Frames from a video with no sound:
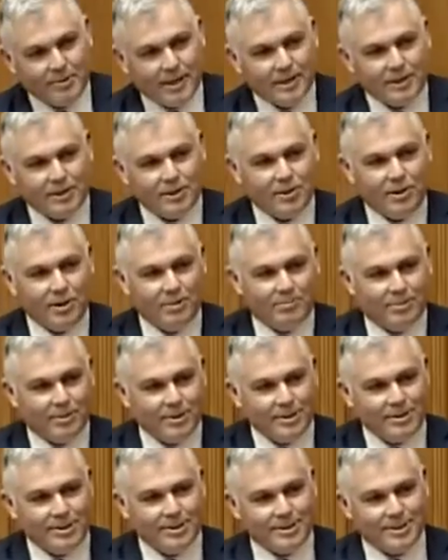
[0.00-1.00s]
about tying
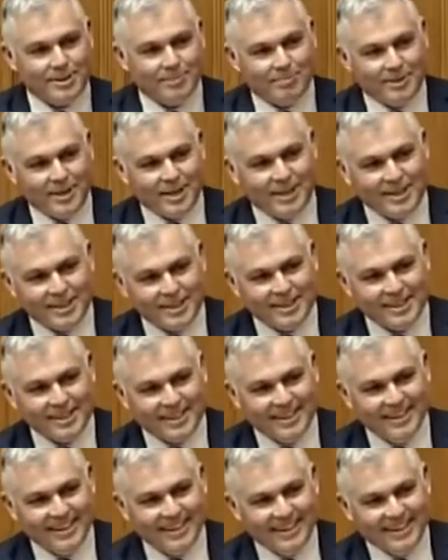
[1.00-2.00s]
prisoners to beds.
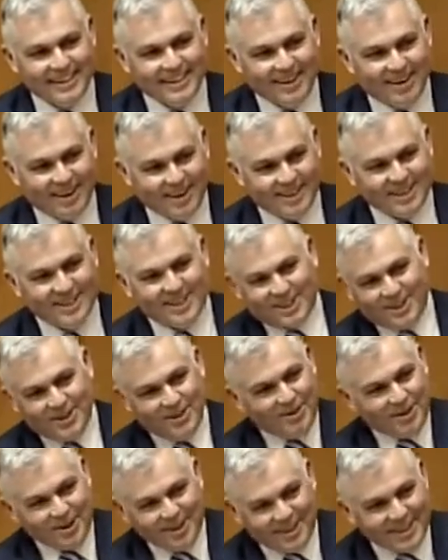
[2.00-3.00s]
I can
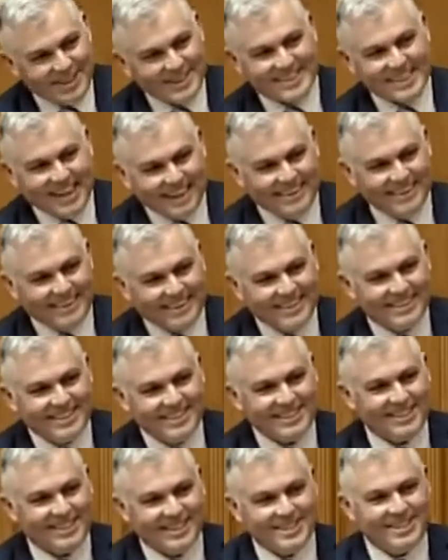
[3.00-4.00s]
assure you there's nothing in
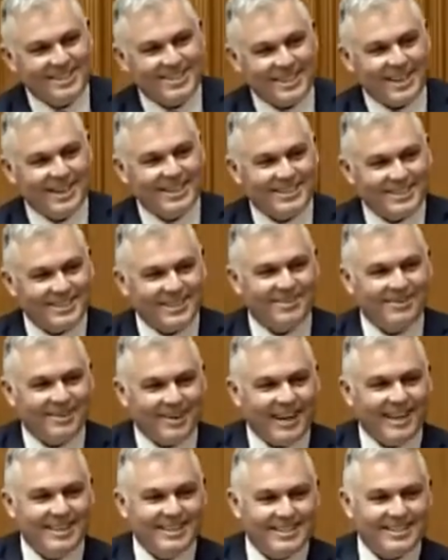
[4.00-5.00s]
this legislation that
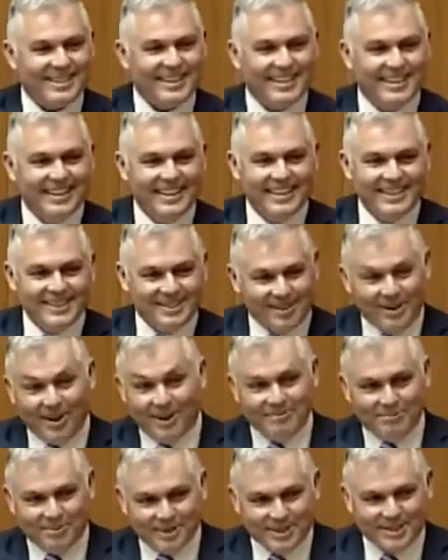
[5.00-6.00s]
relates to
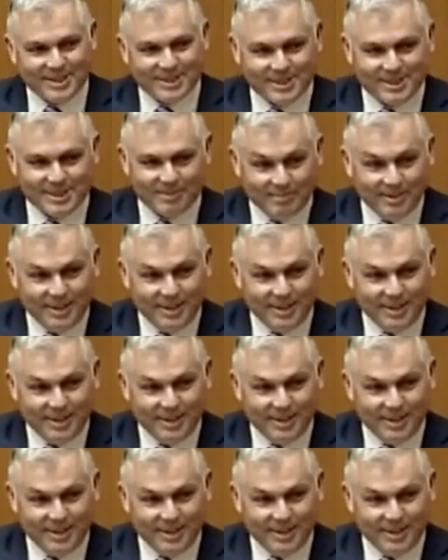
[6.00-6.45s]
tying prisoners to